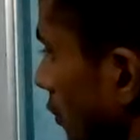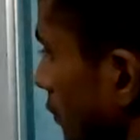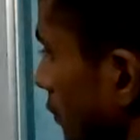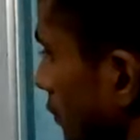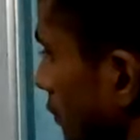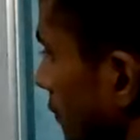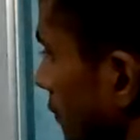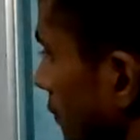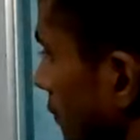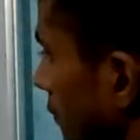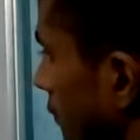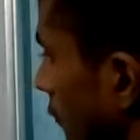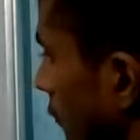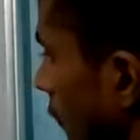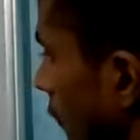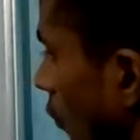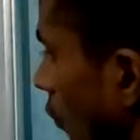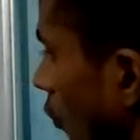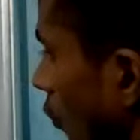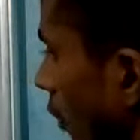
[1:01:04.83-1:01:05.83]
How much?
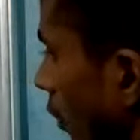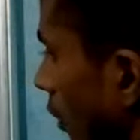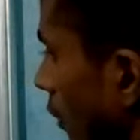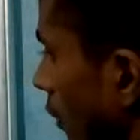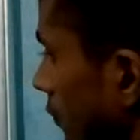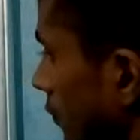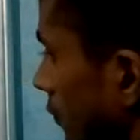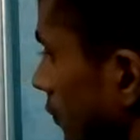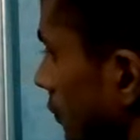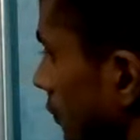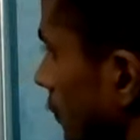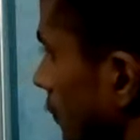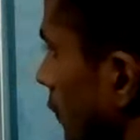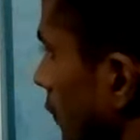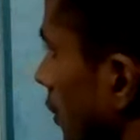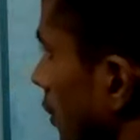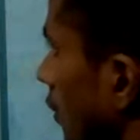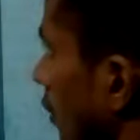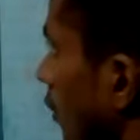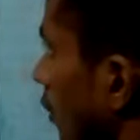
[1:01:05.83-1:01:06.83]
1, 2, 3, 4,
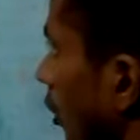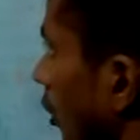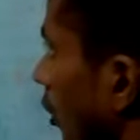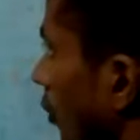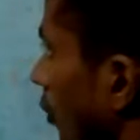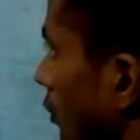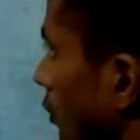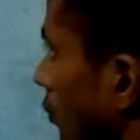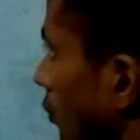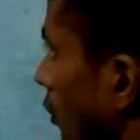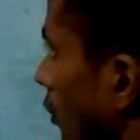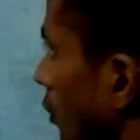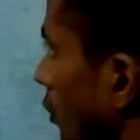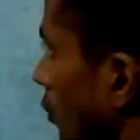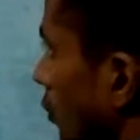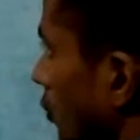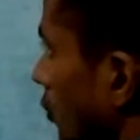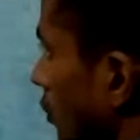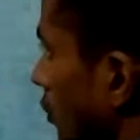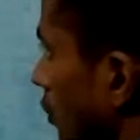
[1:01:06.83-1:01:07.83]
5, 6,
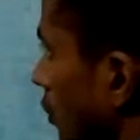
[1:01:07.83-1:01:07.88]
7.